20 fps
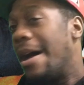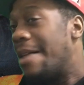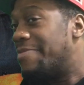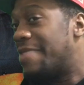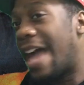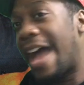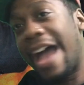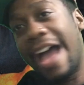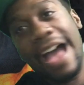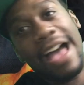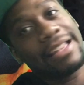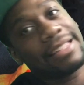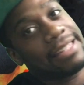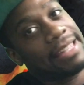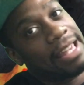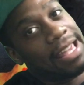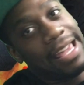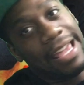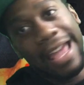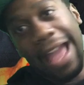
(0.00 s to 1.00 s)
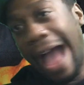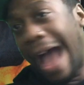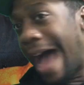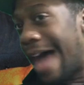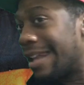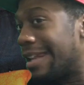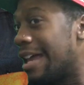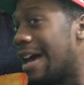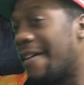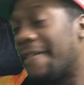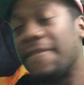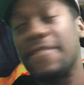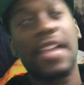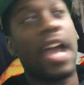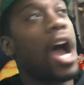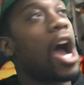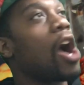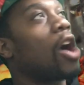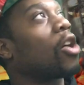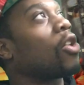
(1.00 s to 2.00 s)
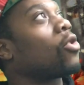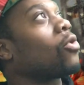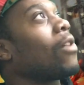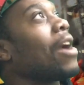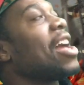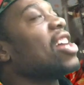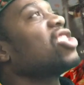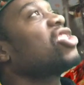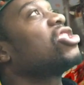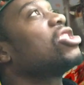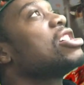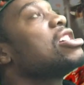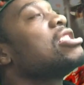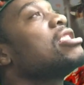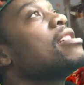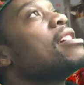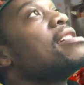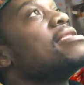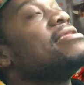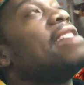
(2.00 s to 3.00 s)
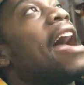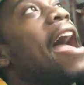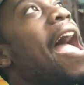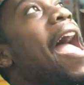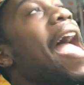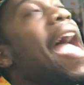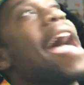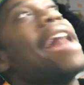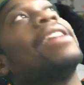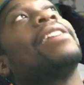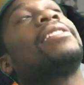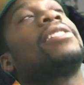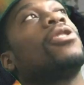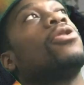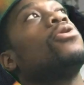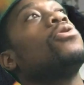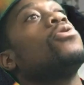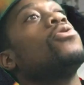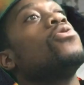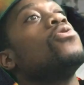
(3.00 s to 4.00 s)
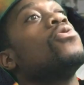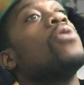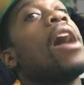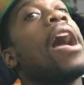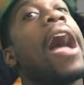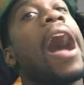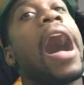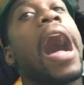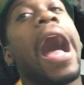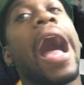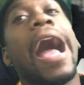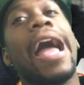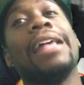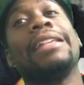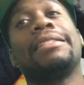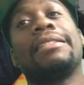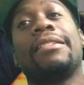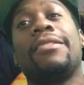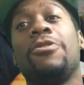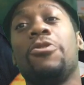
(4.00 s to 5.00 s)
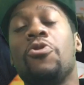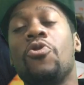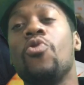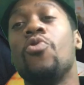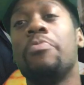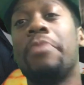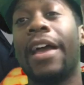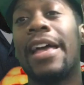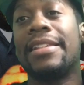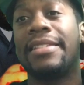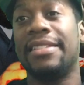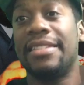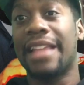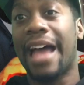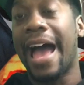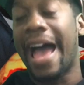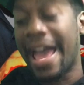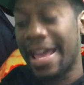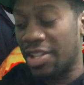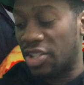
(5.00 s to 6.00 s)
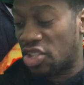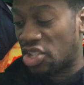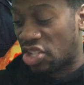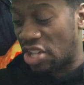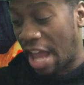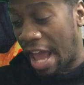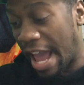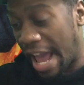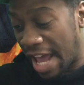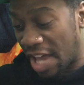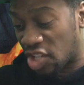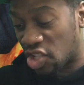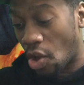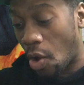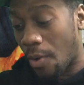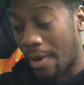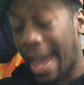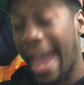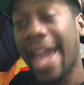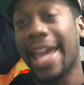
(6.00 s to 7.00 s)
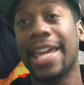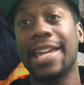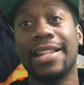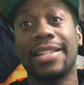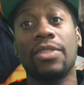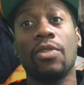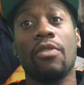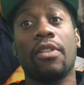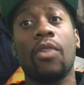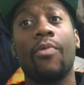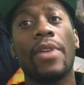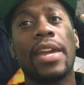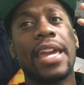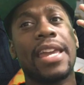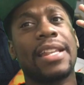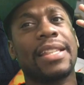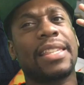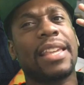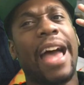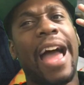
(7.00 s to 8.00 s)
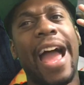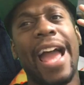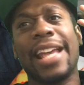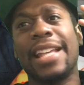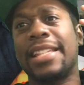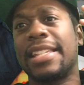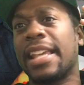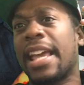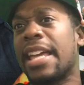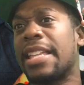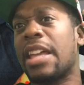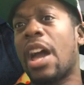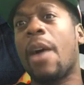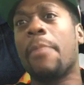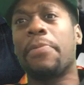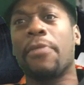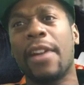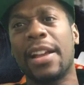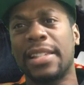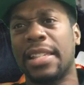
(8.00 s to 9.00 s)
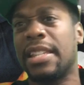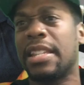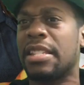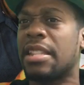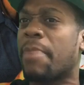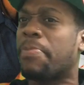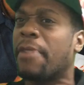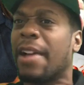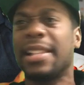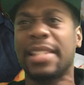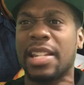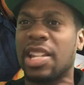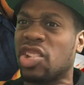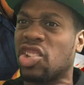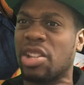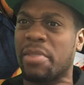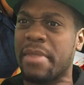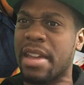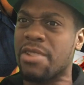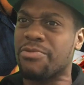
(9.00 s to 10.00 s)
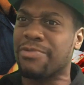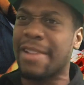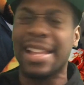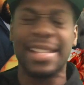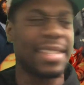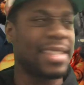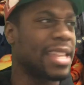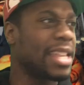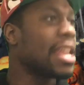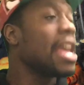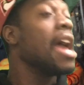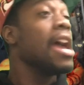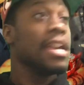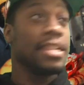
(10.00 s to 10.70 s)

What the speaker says: Now, see, I love the aggression, the attitude. Ice Cube has not changed. Okay, get into it. Can we get into how he's saying that the president should be arrested?